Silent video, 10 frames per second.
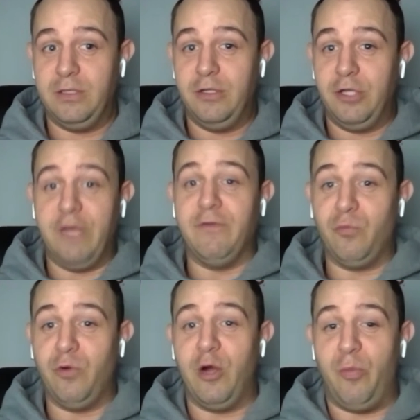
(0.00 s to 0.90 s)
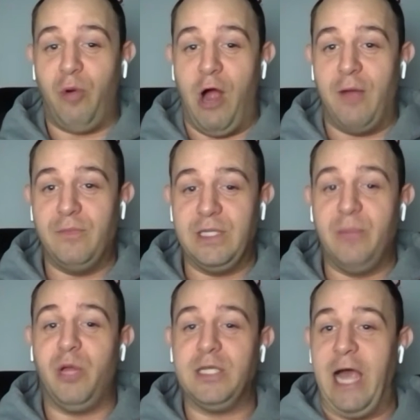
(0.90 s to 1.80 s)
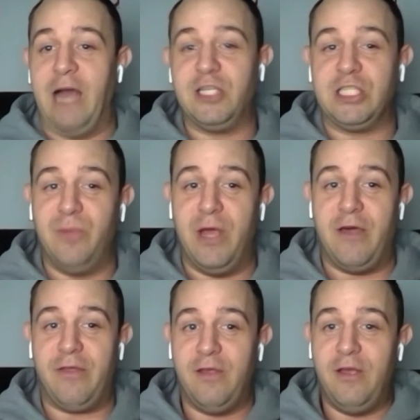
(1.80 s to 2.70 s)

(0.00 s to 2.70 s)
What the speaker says: And plus, Alex Smith,